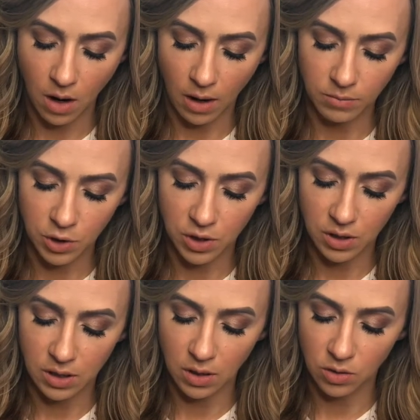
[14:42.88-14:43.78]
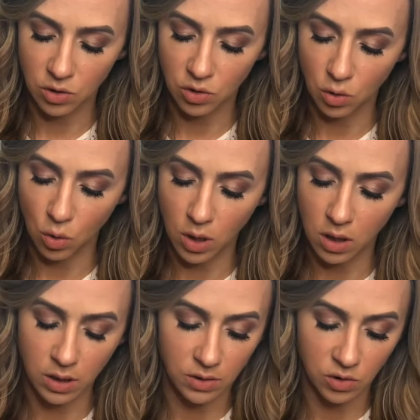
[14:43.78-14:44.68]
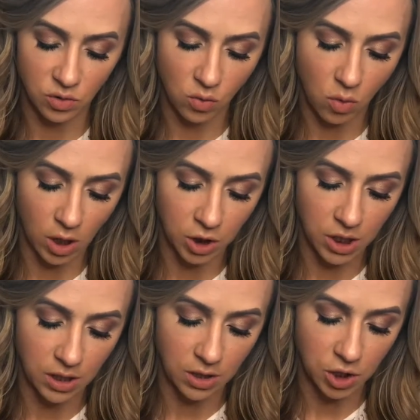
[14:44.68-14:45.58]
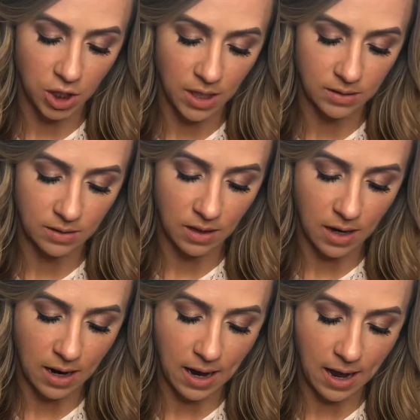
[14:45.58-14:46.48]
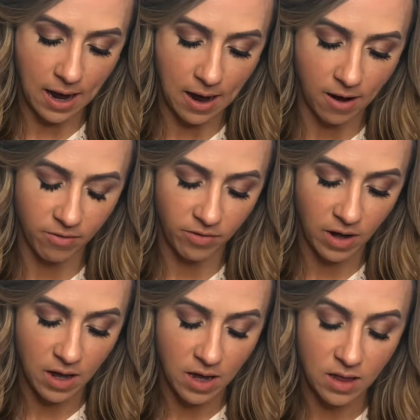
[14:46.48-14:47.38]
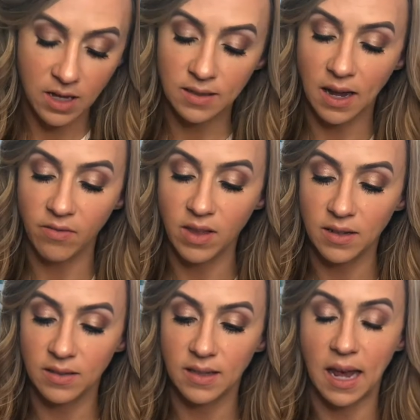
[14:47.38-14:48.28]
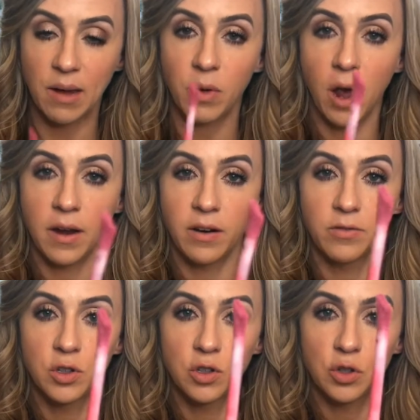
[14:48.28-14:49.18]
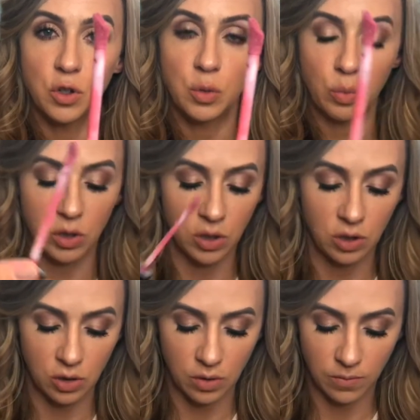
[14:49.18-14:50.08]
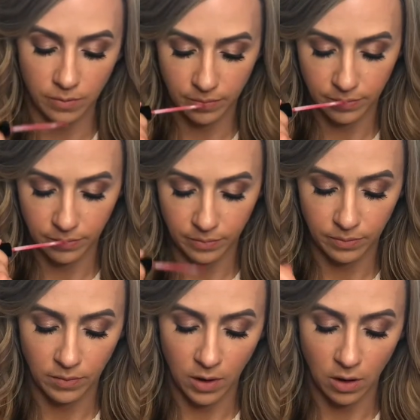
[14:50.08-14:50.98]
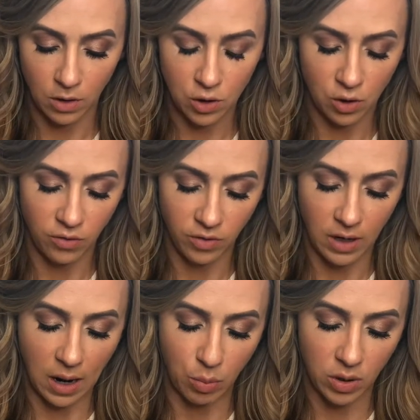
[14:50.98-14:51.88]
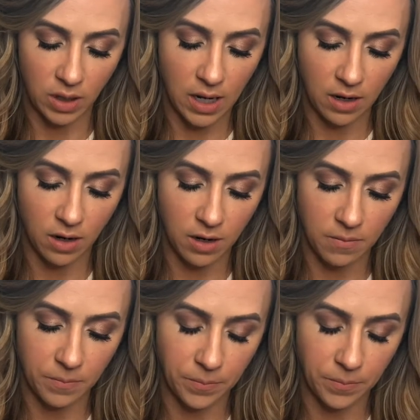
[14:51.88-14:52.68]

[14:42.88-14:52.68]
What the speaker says: I'm just quickly swatching the shades that I have. These have the same kind of scooped doe foot applicator